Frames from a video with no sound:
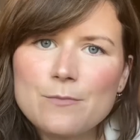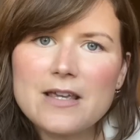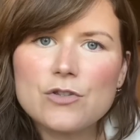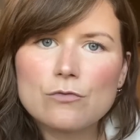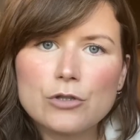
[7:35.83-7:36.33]

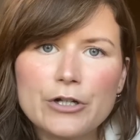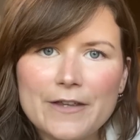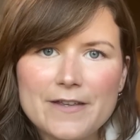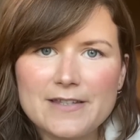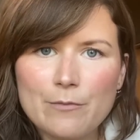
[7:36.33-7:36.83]
me as you
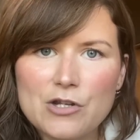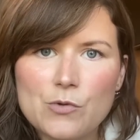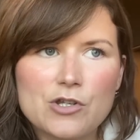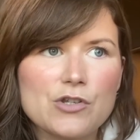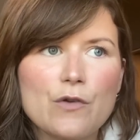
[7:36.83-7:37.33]
look at this image,
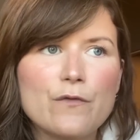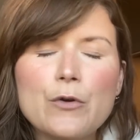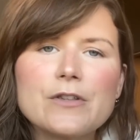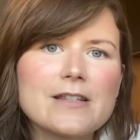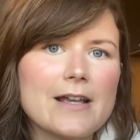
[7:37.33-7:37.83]
which is, you know,
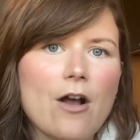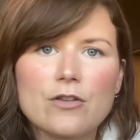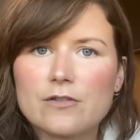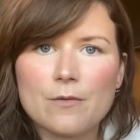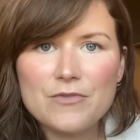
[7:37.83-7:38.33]
focusing
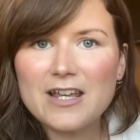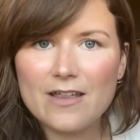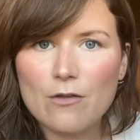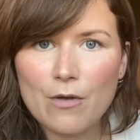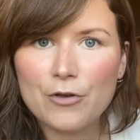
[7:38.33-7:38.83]
on something
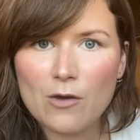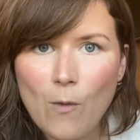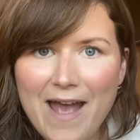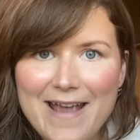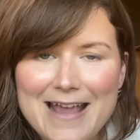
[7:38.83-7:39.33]
in the Milky
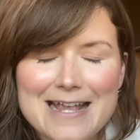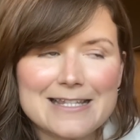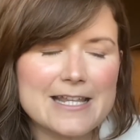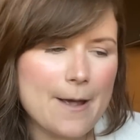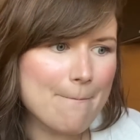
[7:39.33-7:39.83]
Way,
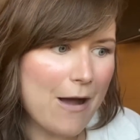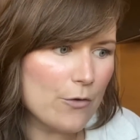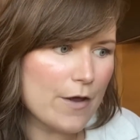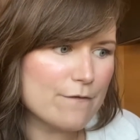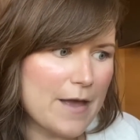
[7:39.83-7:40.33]
is the
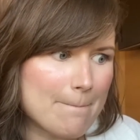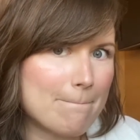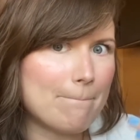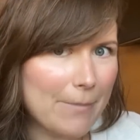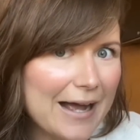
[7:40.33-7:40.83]
amount of
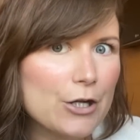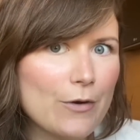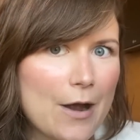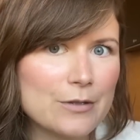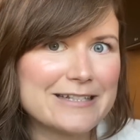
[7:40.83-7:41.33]
then
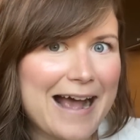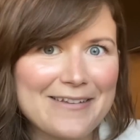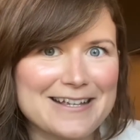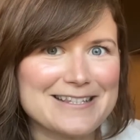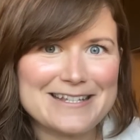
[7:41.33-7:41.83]
background
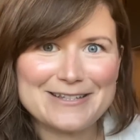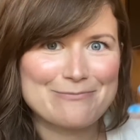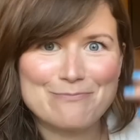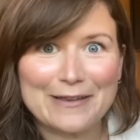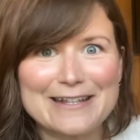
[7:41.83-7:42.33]
galaxies,
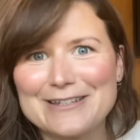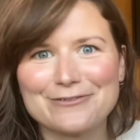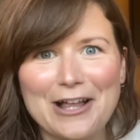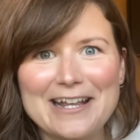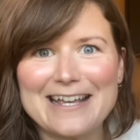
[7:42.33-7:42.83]
billions
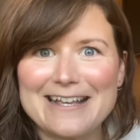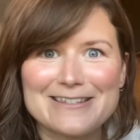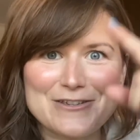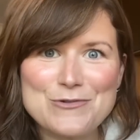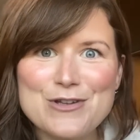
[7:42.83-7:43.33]
of light
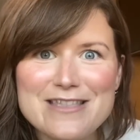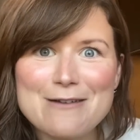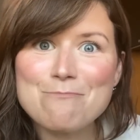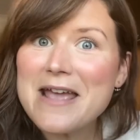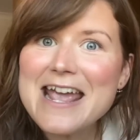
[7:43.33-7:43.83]
years, that you can
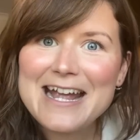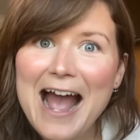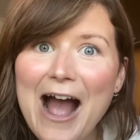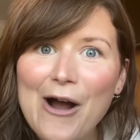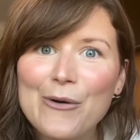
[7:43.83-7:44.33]
then
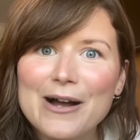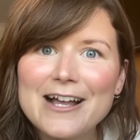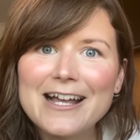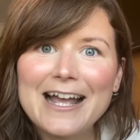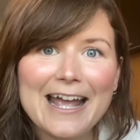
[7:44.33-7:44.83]
pick out
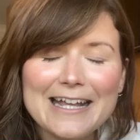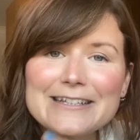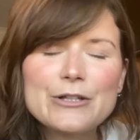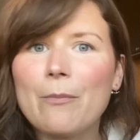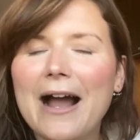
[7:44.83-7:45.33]

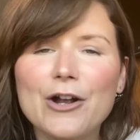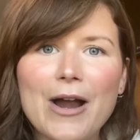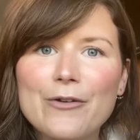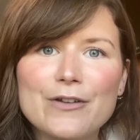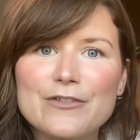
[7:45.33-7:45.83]
in the
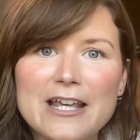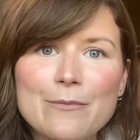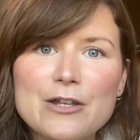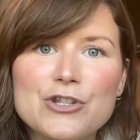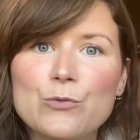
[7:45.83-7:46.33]
background of the
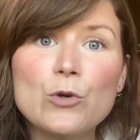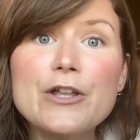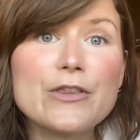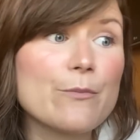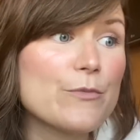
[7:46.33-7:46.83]
image that
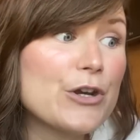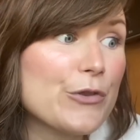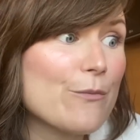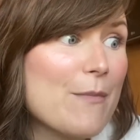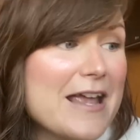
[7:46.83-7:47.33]
weren't
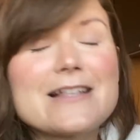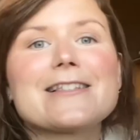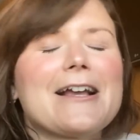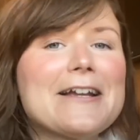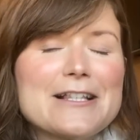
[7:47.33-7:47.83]
the main
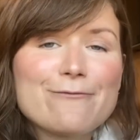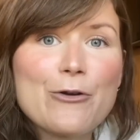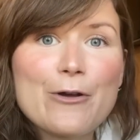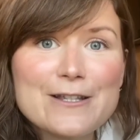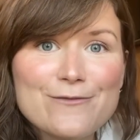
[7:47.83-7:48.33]
science
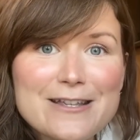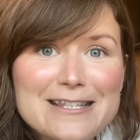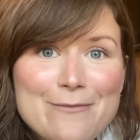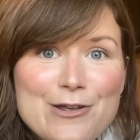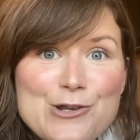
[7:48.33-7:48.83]
focus of
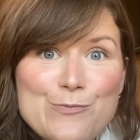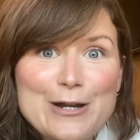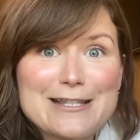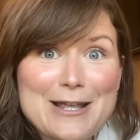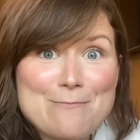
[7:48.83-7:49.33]
this image,
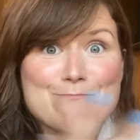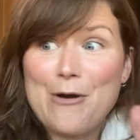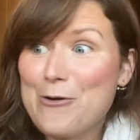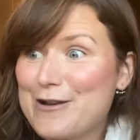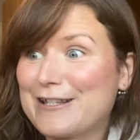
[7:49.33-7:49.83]
but it's like
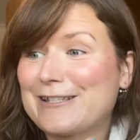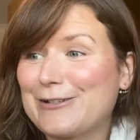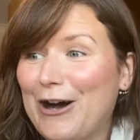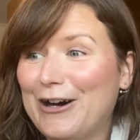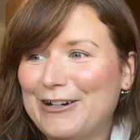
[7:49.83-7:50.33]
bonus
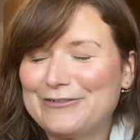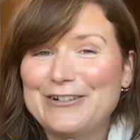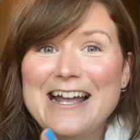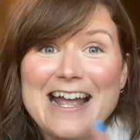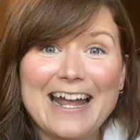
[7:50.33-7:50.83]

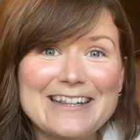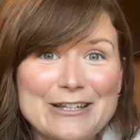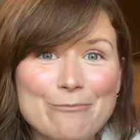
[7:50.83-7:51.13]
stuff in the